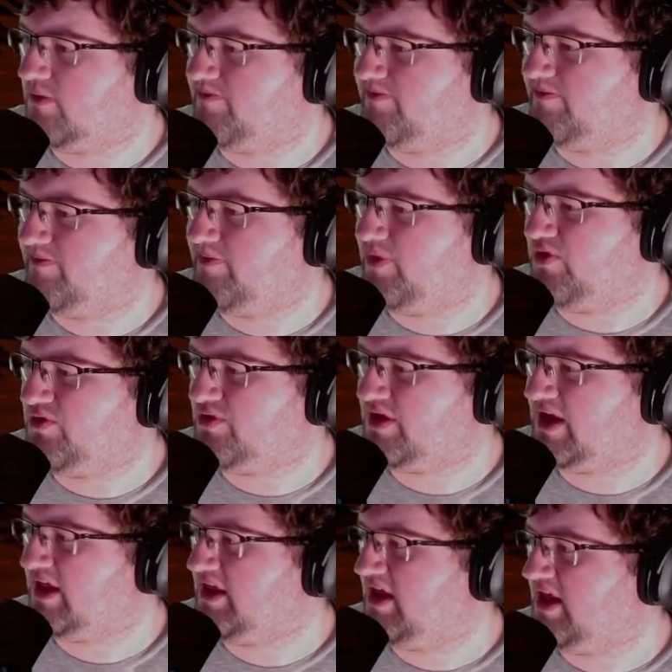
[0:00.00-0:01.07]
Oh,
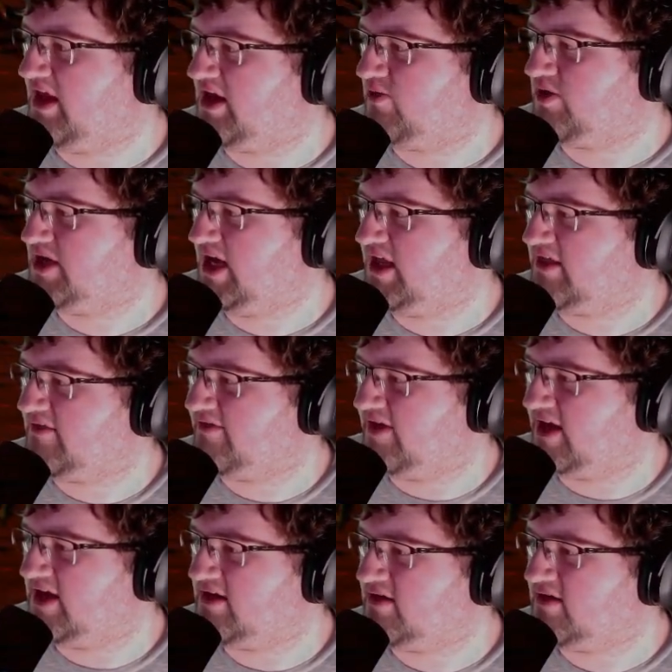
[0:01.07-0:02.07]
yeah, no, we're taking the fan.